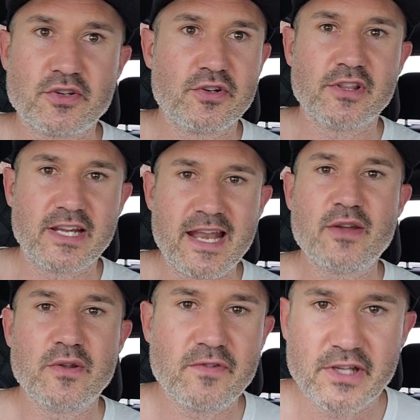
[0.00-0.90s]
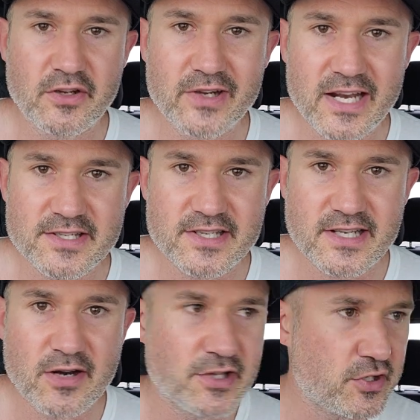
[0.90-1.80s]
So you're like, now you feel like you got to
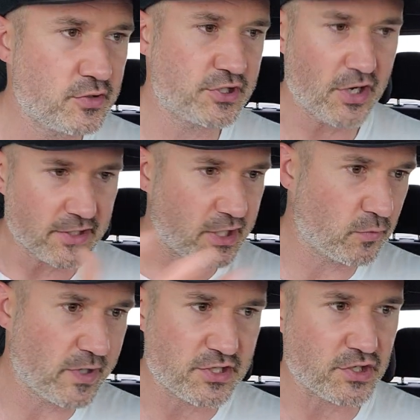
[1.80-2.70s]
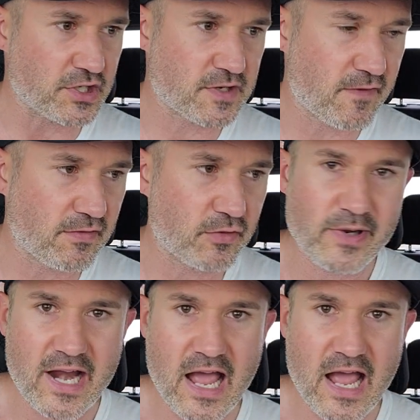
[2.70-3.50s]
sit down and do study and research for three